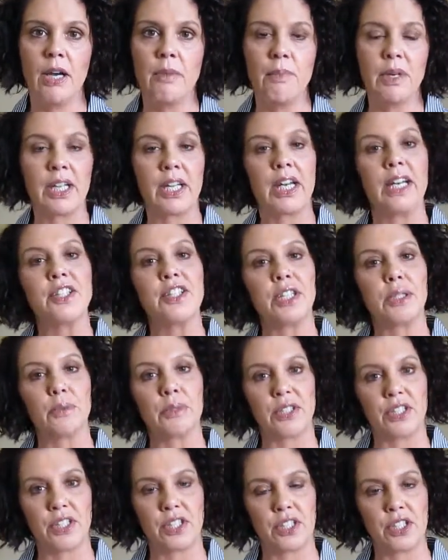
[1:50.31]
because it
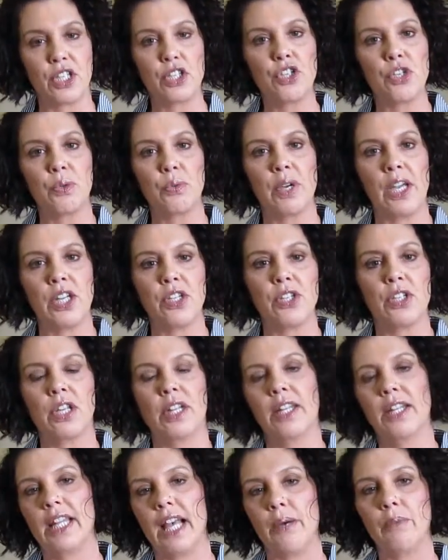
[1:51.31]
was a
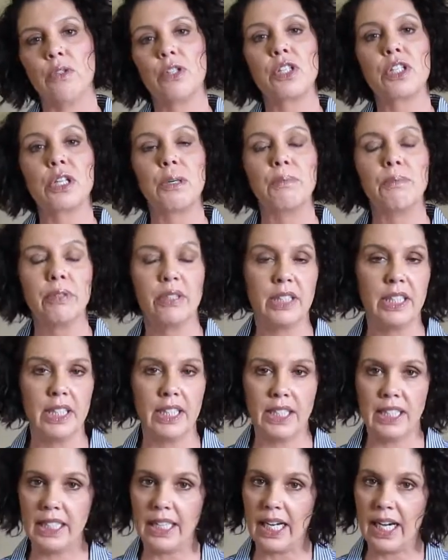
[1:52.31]
situation that was
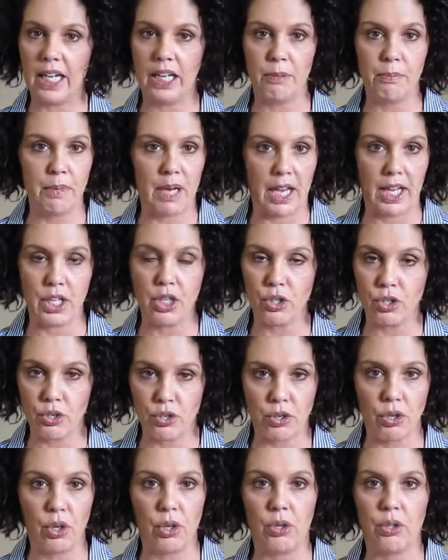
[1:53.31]
completely out of my
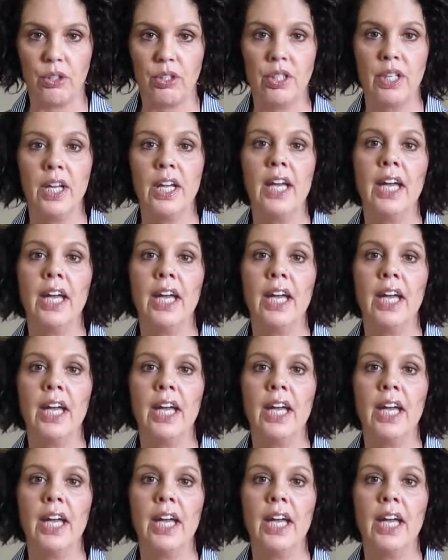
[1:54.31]
control